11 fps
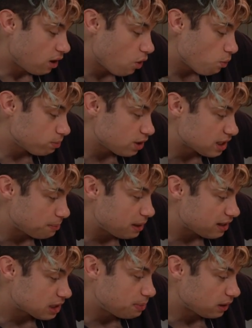Oh, there's a bit
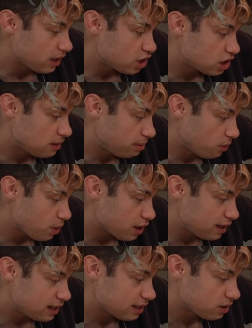of spillage, but we're
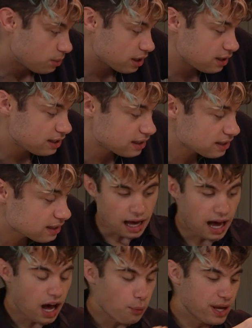good. We're good.
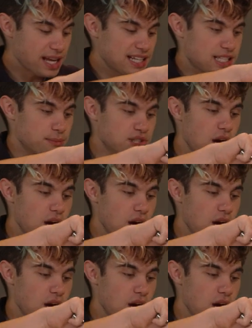Aha, we're getting some